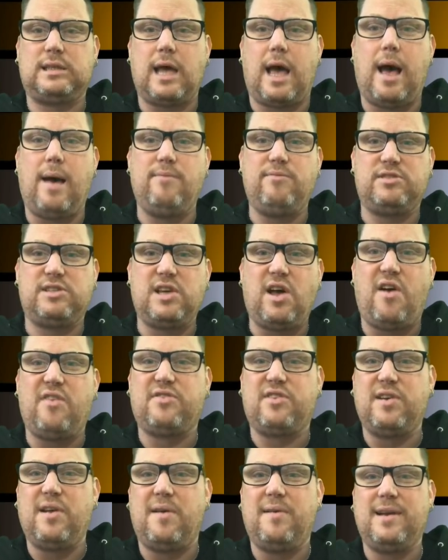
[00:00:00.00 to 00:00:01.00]
this
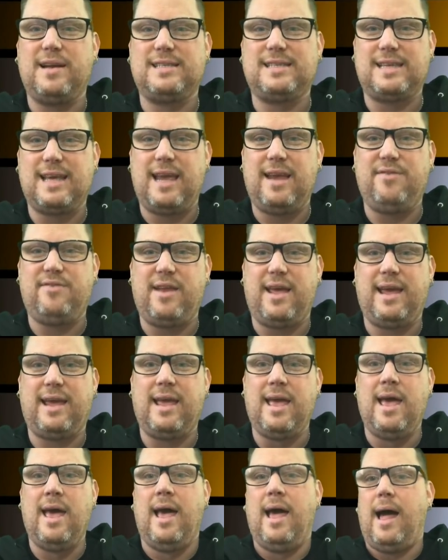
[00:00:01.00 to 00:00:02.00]
afternoon and this
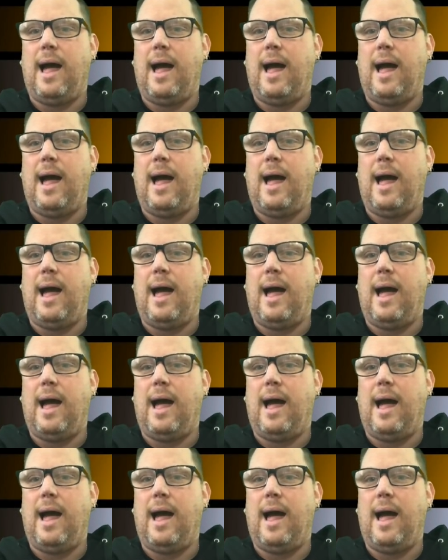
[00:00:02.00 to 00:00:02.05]
evening.